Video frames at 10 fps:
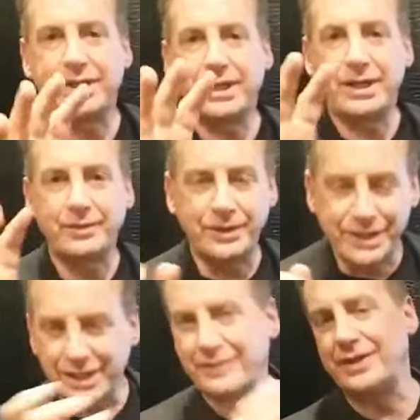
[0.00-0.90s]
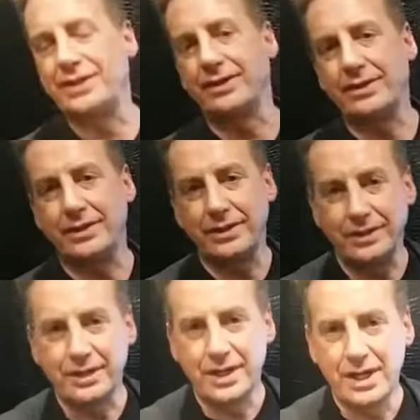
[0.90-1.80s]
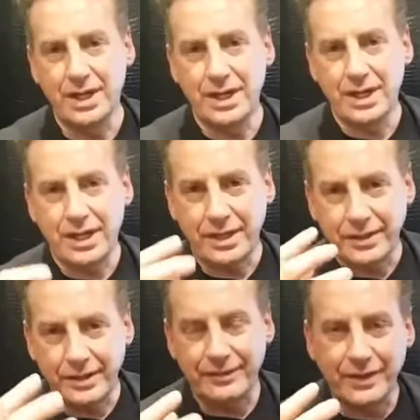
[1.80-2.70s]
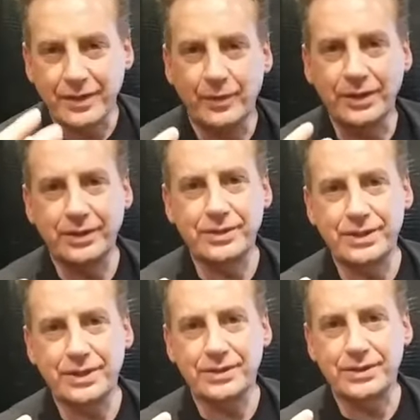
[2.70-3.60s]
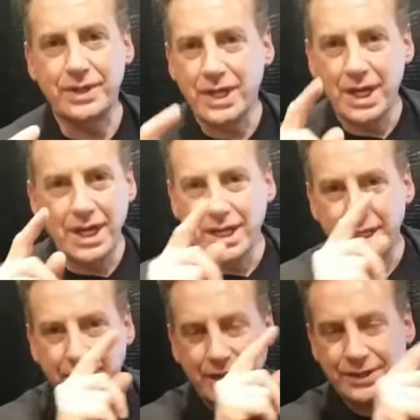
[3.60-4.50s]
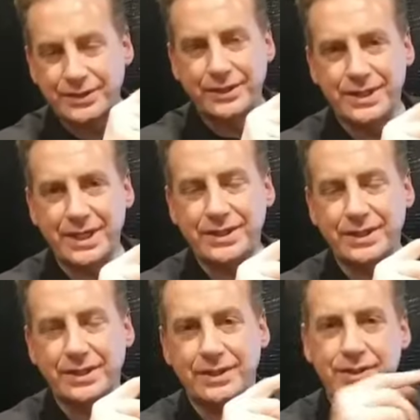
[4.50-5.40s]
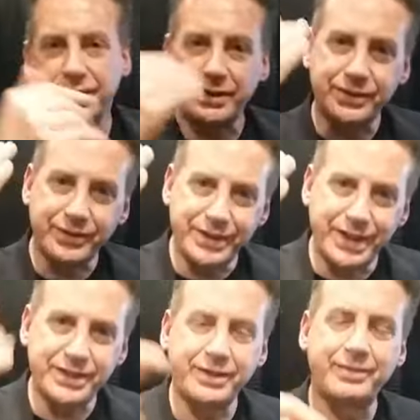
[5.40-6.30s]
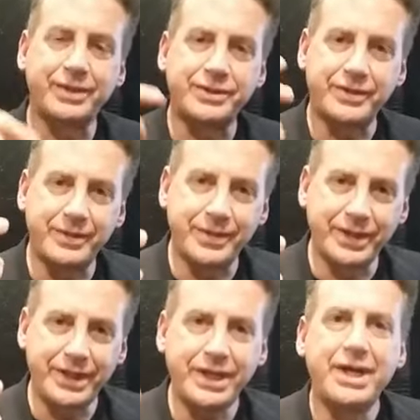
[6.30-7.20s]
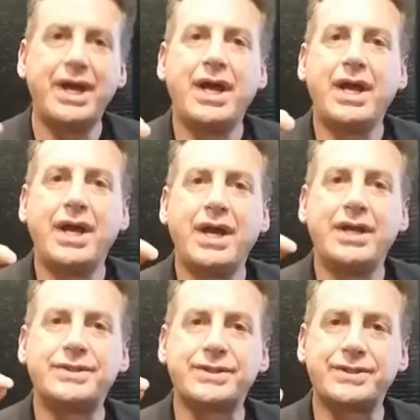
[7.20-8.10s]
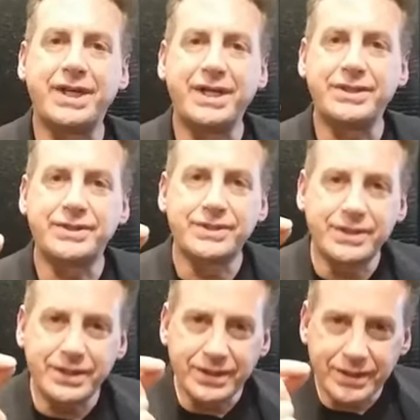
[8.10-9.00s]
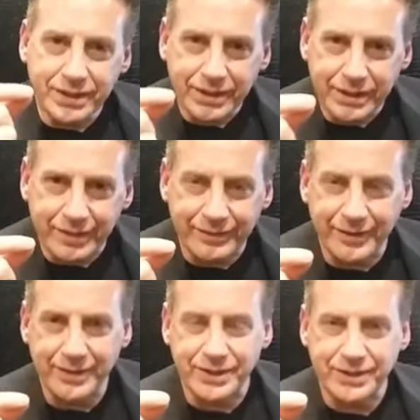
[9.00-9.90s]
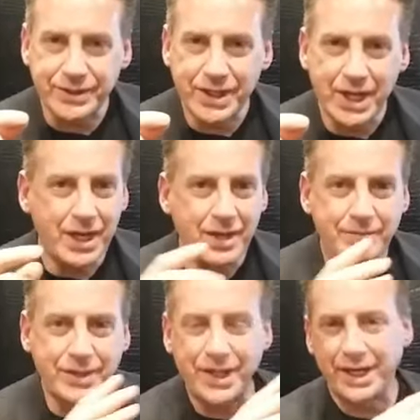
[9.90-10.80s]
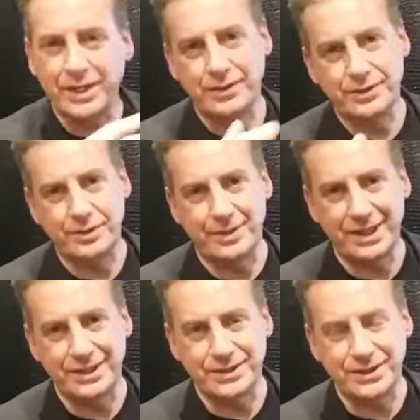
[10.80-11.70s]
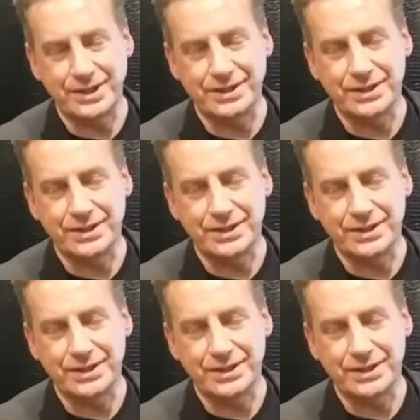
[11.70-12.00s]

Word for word: with television and, and very well known shows. It gets their attention, secures their attention, it builds credibility. It sustains their focus, but then it goes to behind the scenes.